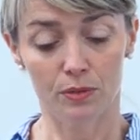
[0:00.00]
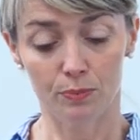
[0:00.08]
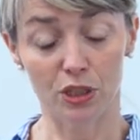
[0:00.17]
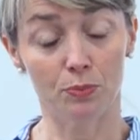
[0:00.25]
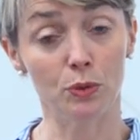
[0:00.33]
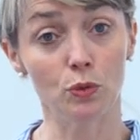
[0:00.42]

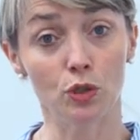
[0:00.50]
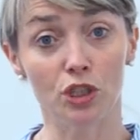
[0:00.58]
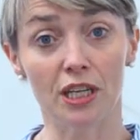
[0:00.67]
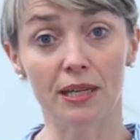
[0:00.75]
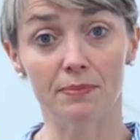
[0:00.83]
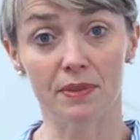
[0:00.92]

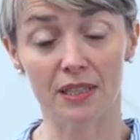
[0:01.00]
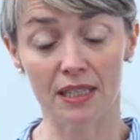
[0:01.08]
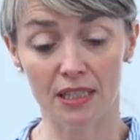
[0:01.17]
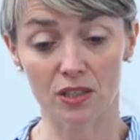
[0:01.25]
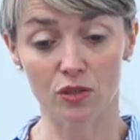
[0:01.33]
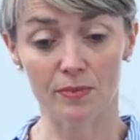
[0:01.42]
spoon-shaped
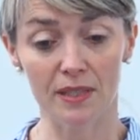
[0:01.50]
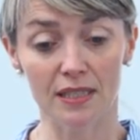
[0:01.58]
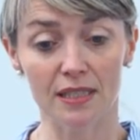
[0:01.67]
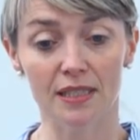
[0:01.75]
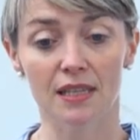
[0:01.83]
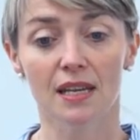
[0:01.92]

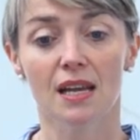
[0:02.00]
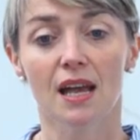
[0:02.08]
instruments.